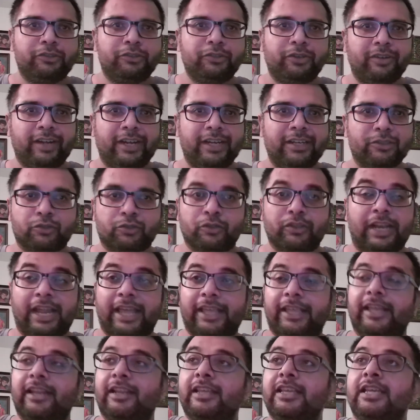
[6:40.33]
Why not
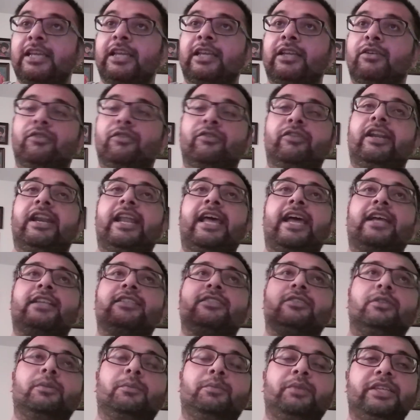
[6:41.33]
do it right now so that I can
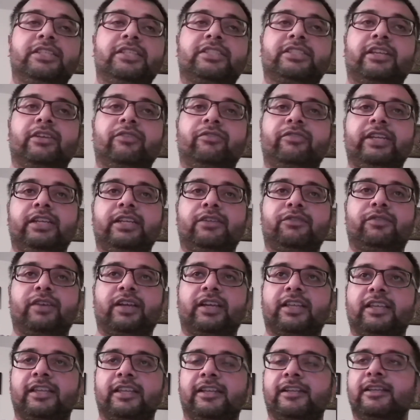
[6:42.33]
relax on the
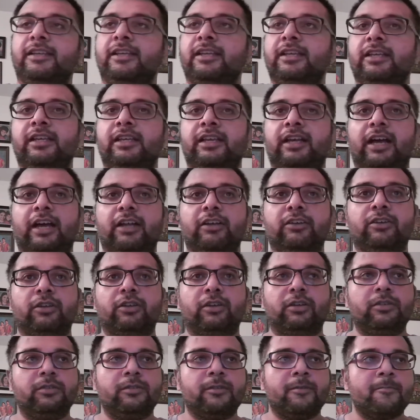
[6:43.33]
beach and read fucking,
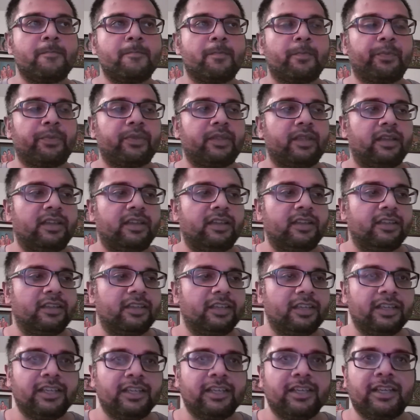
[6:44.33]
I don't know,
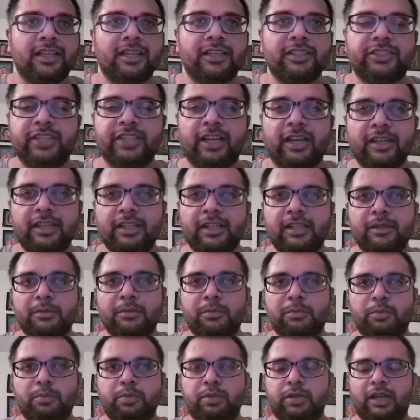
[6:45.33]

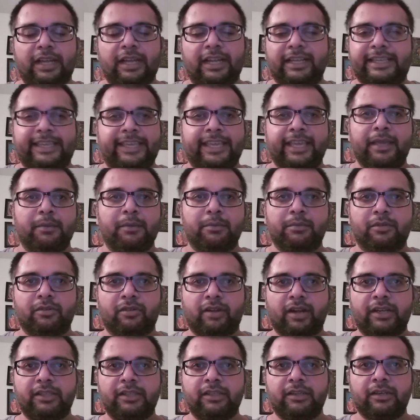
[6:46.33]
Jungle,
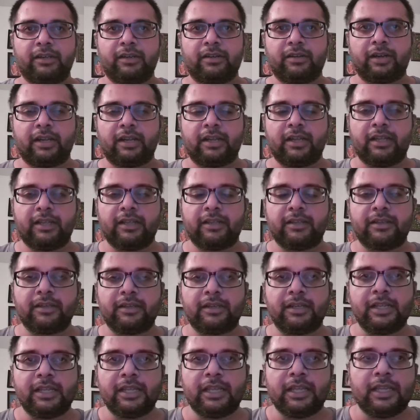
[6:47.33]
Kim,
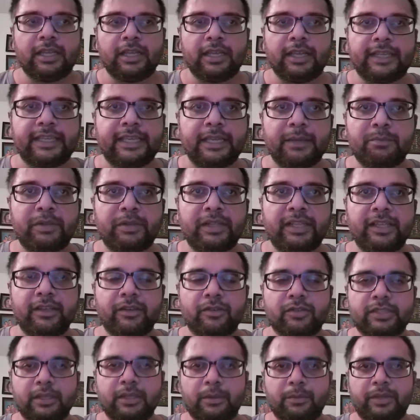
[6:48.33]
Radio,
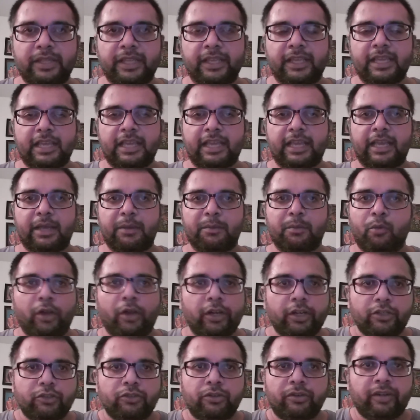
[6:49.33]
Kipling or
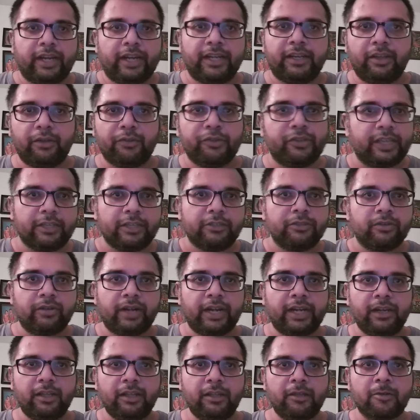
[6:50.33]
something. Want to do it
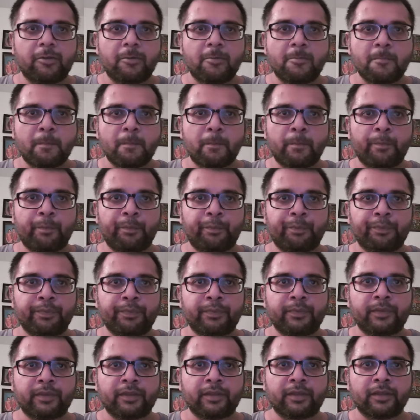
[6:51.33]
right now? You can do it right
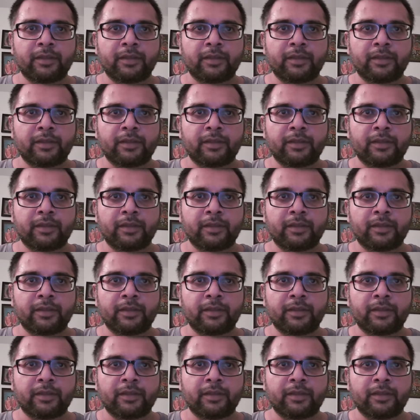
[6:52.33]
now.